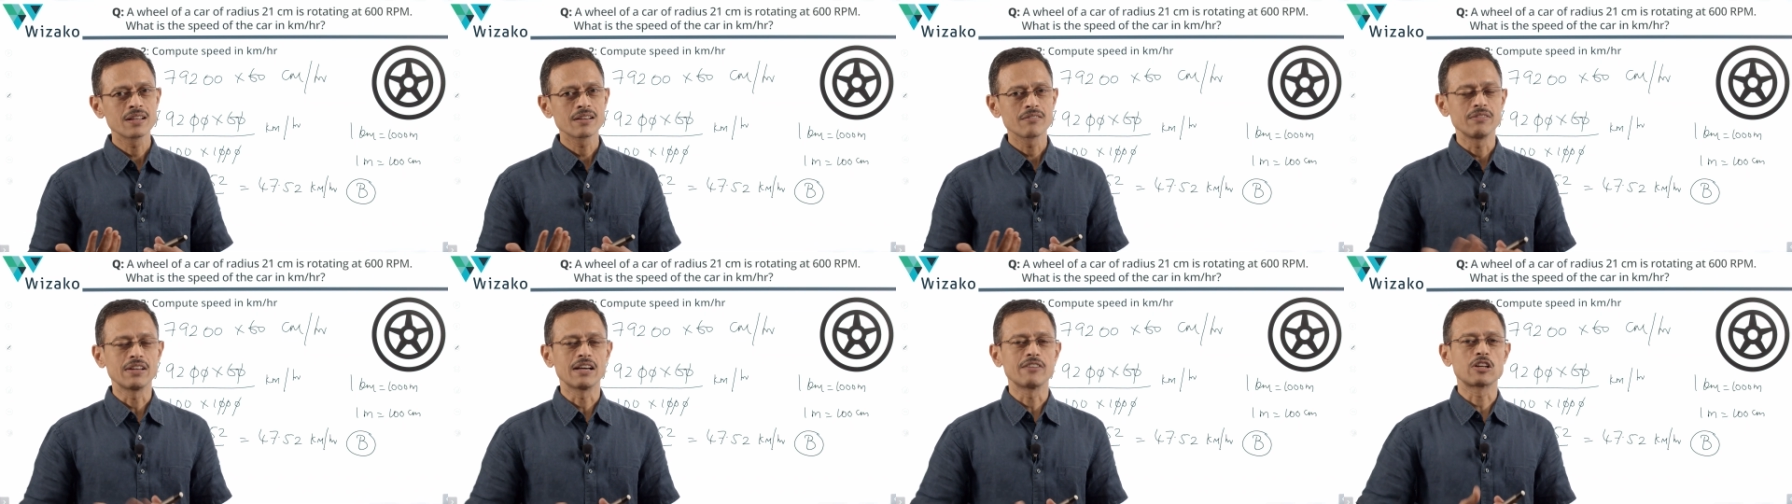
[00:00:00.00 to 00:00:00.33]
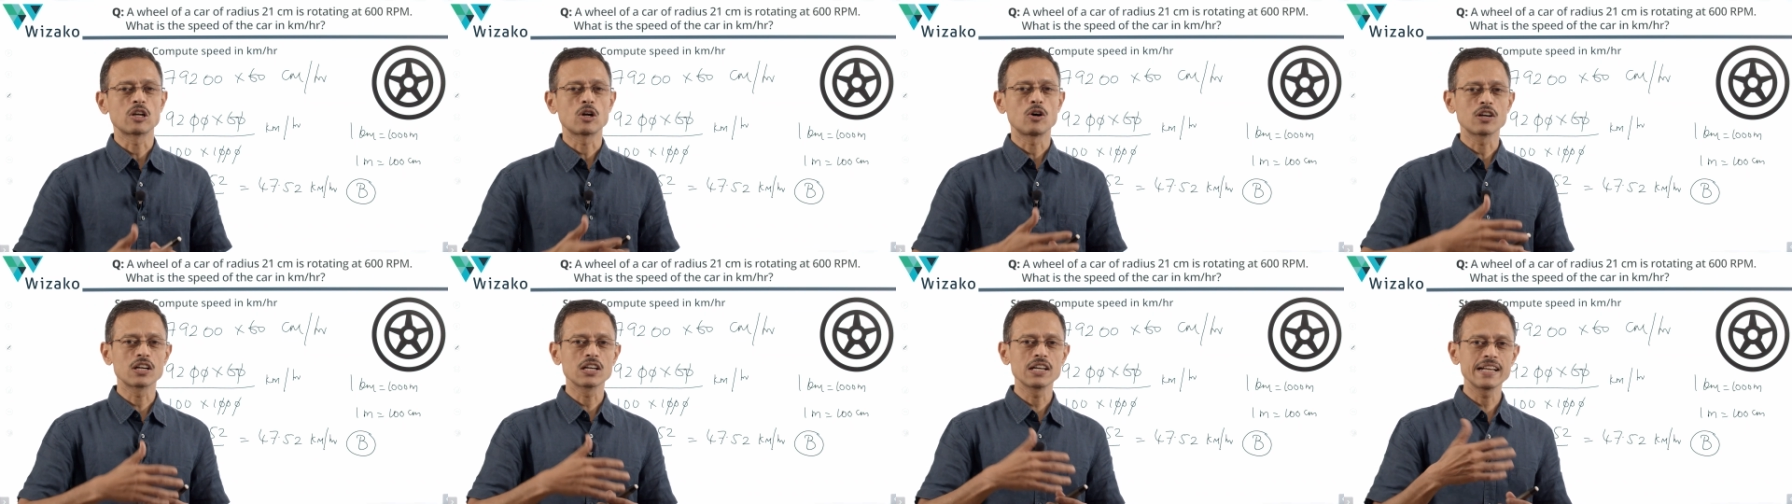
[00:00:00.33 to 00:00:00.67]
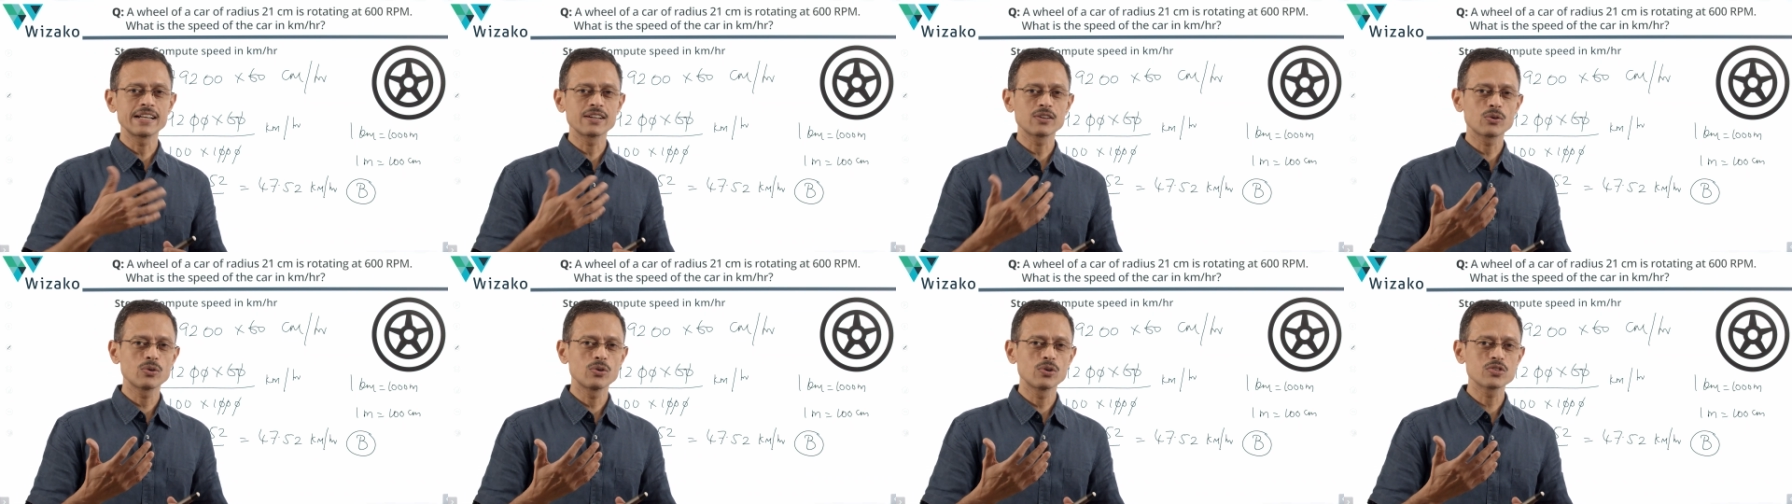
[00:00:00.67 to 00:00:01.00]
we have an
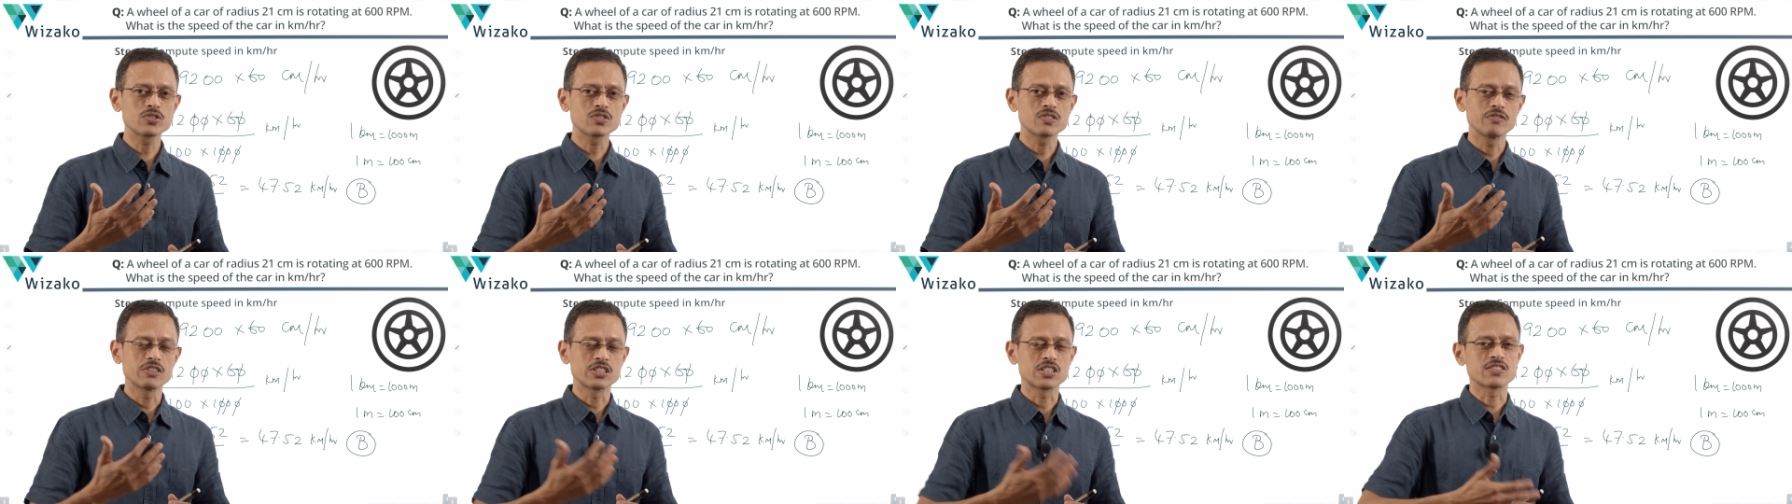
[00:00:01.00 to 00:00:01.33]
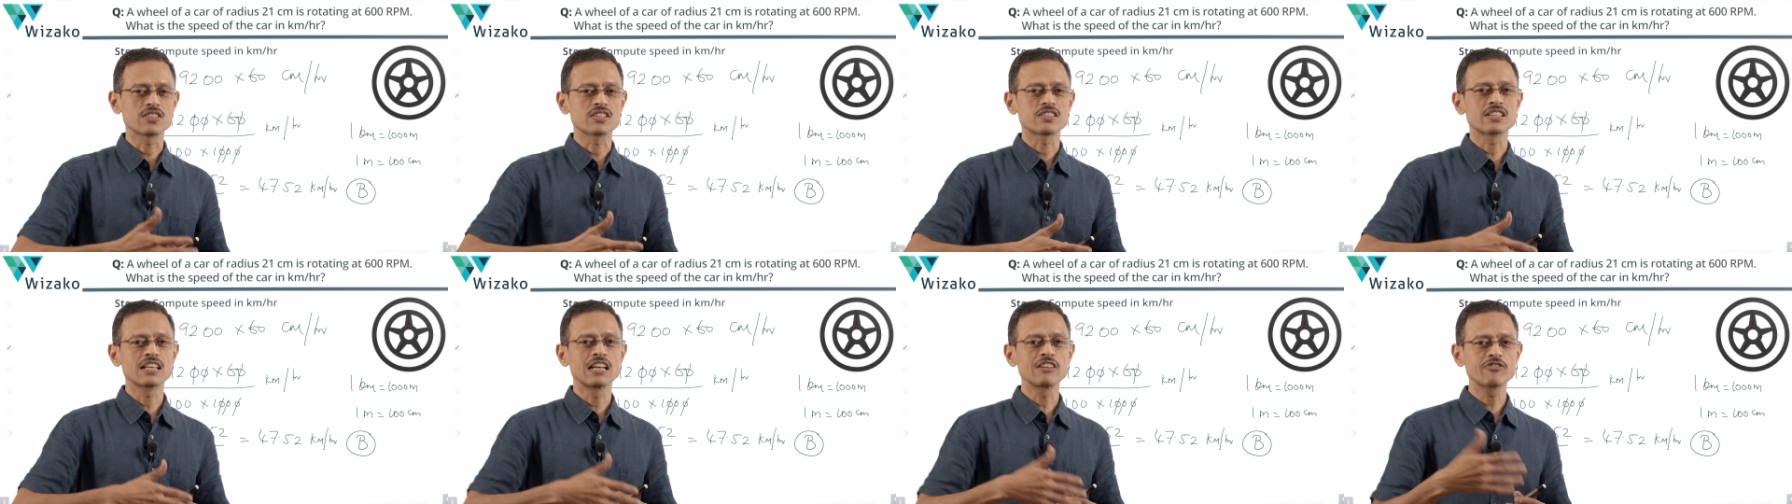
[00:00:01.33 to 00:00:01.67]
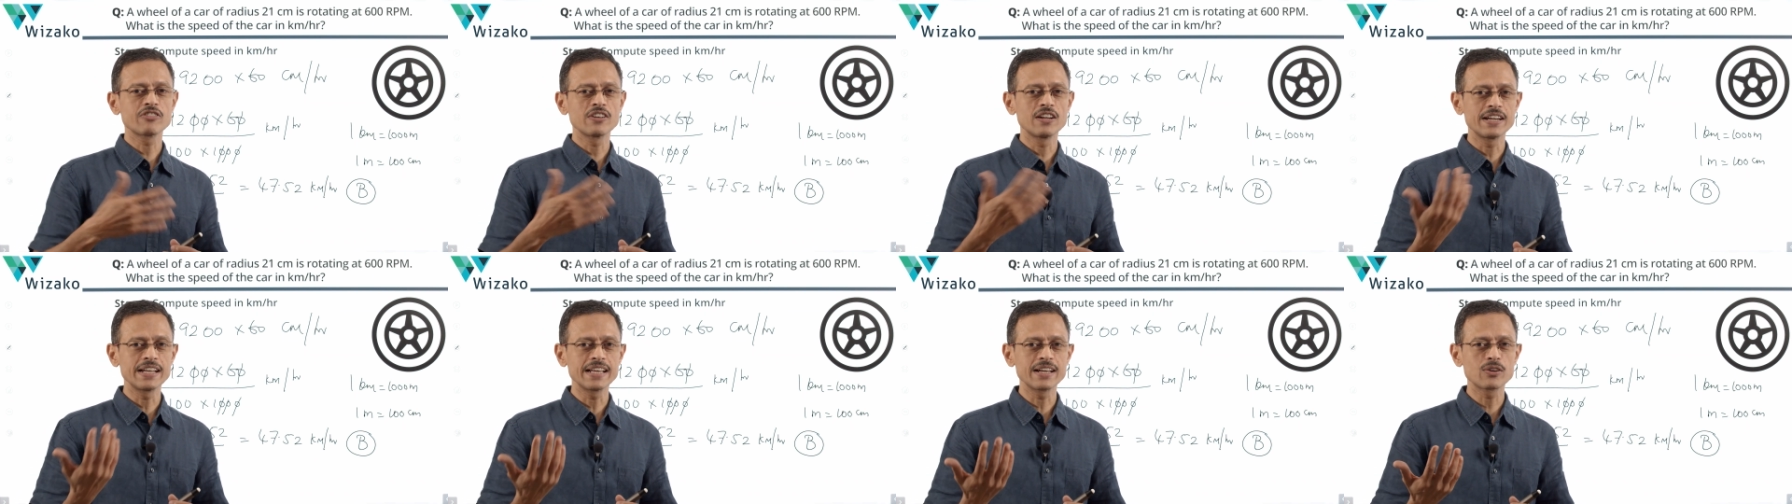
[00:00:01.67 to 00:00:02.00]
online course, which is a
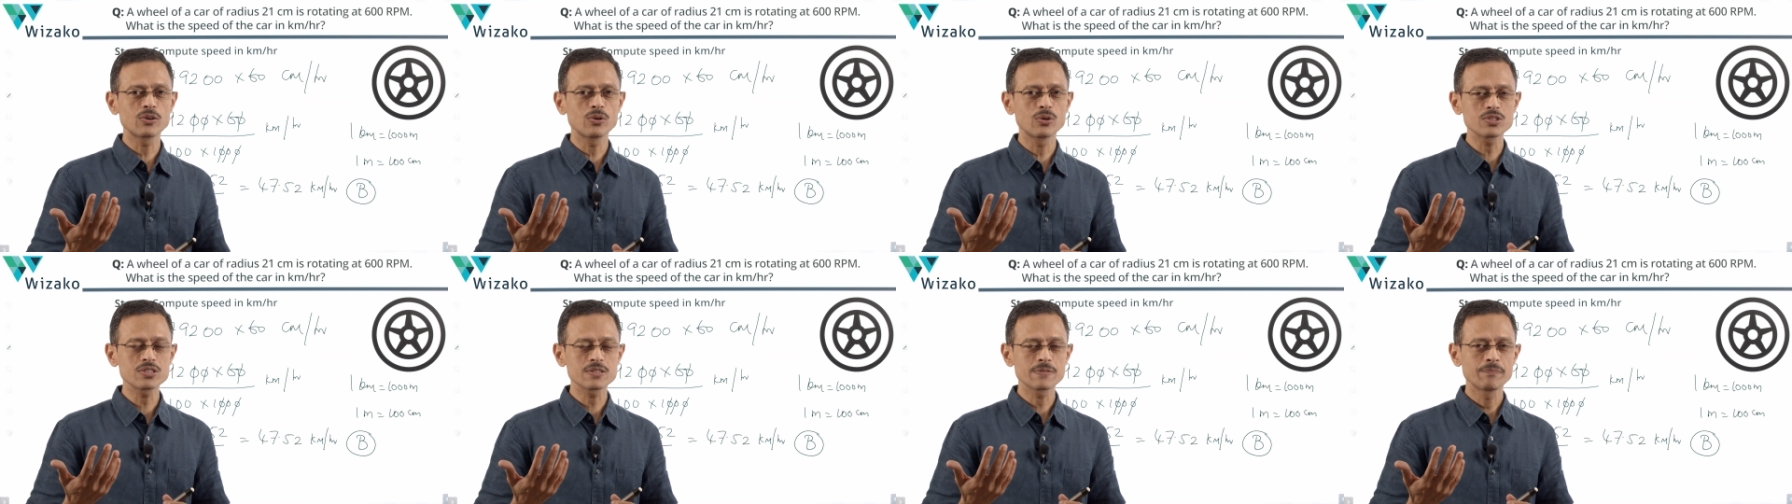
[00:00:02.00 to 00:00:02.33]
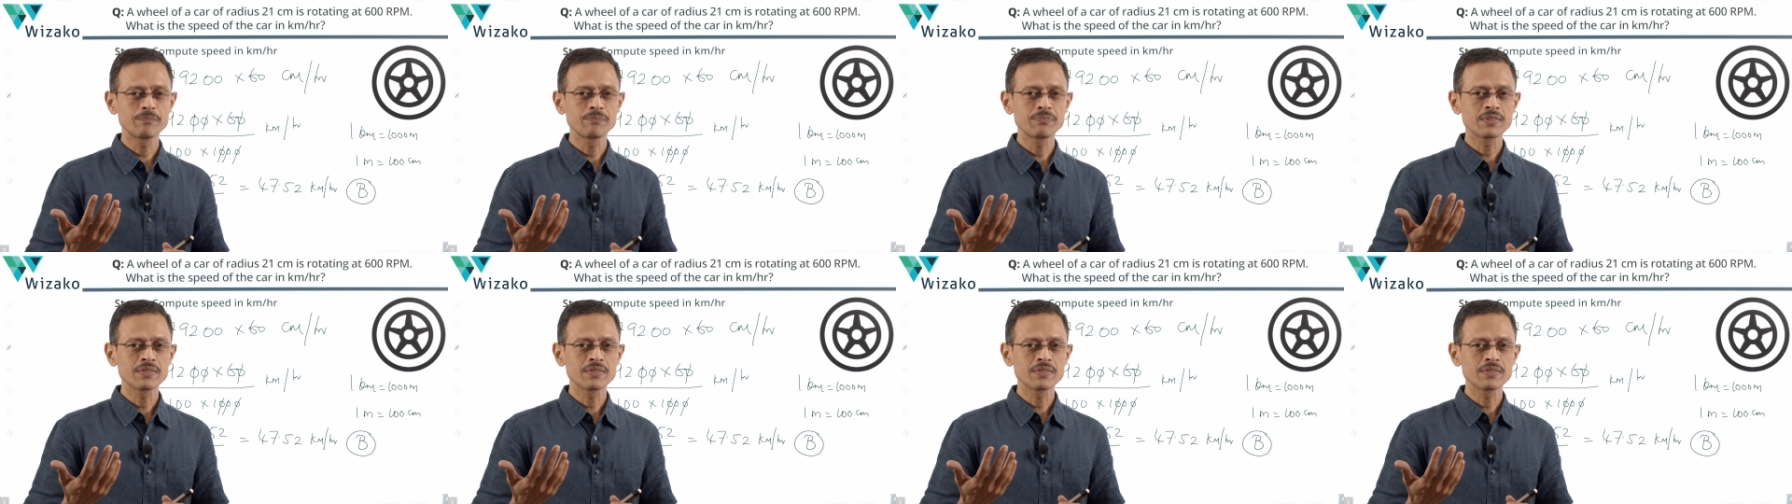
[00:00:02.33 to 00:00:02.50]
self-learning course.